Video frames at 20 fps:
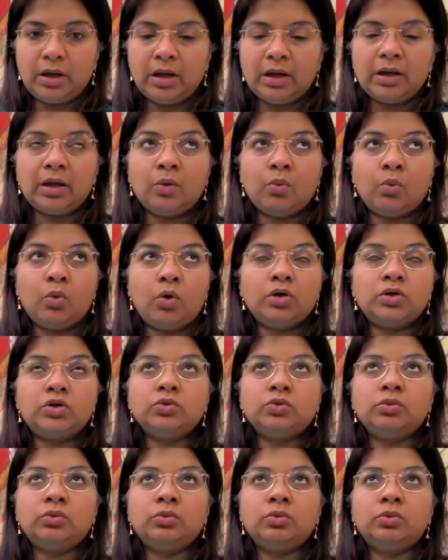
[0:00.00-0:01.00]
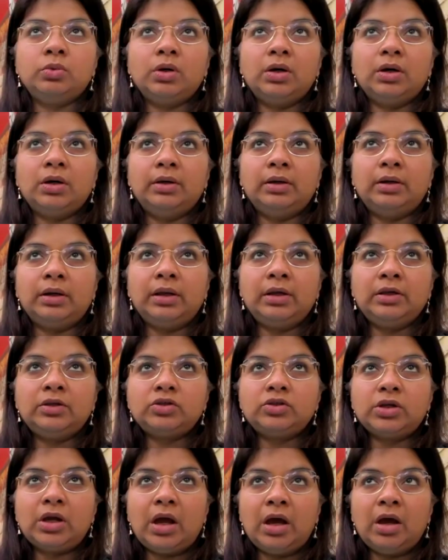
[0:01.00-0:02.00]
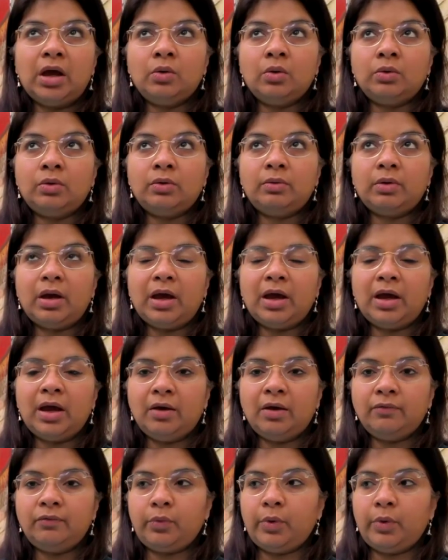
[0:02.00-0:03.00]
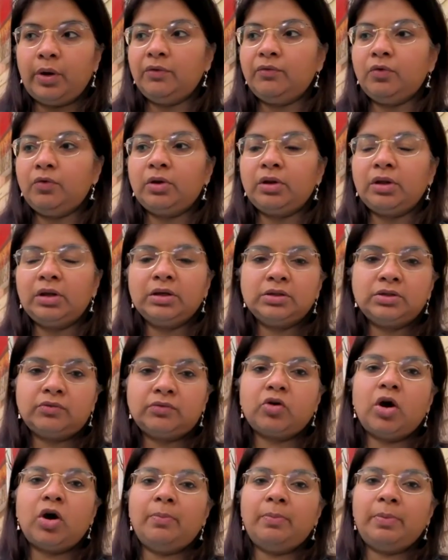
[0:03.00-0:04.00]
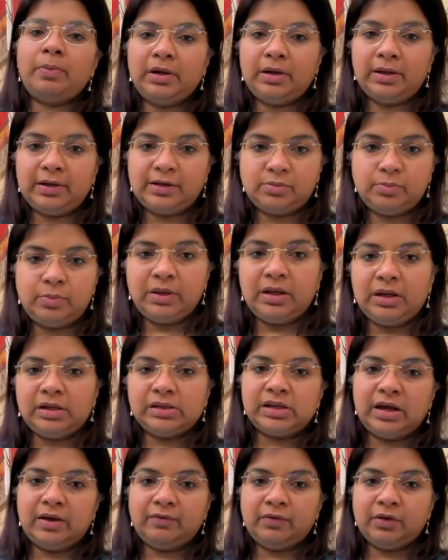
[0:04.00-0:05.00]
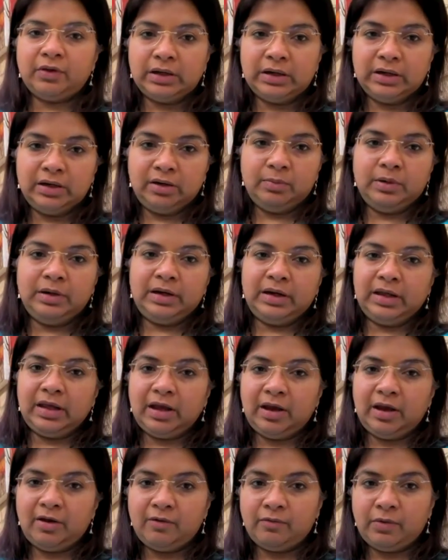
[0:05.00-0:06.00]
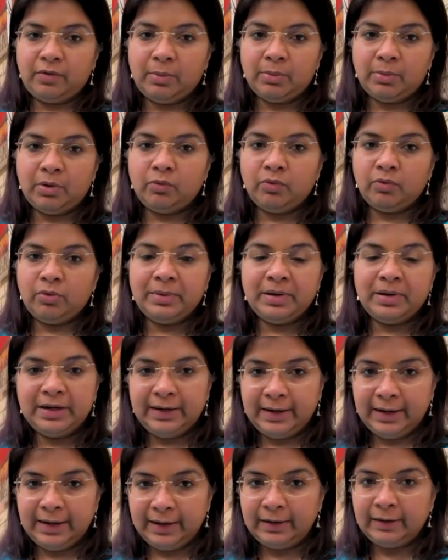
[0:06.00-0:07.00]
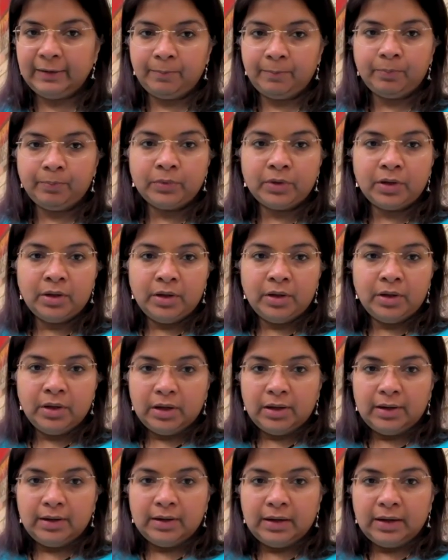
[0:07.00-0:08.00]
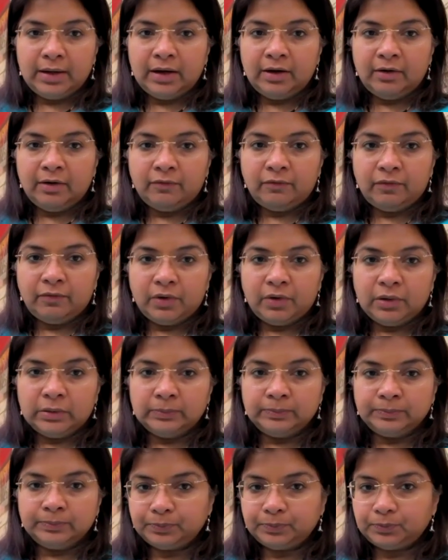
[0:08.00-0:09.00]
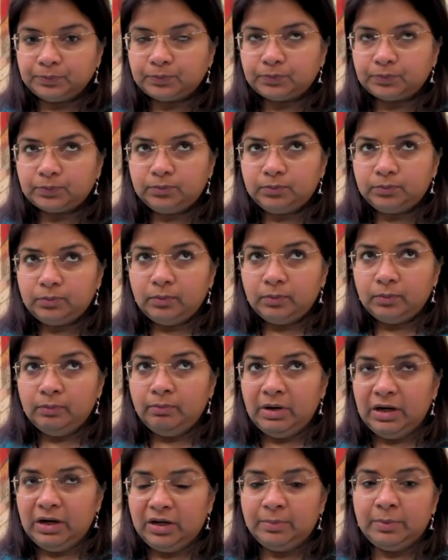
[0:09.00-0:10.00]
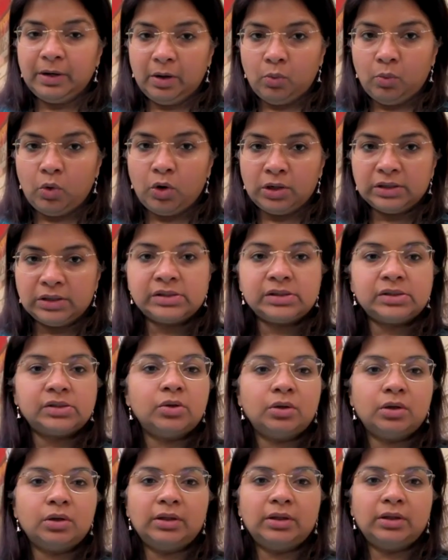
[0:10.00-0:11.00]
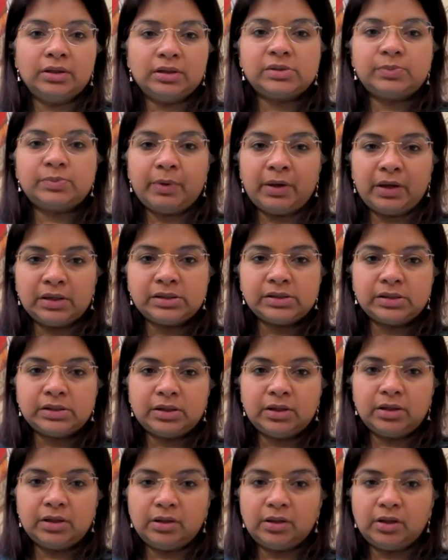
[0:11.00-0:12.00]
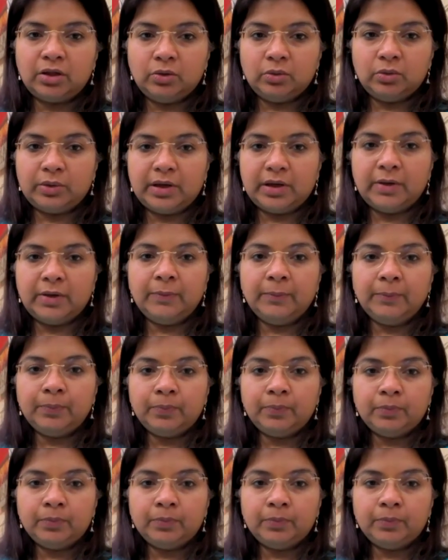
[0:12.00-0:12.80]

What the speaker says: and I want to reach out. I have 24 years of corporate experience, have the credibility. I'm a woman in tech and I have multiple awards in this space in the UK.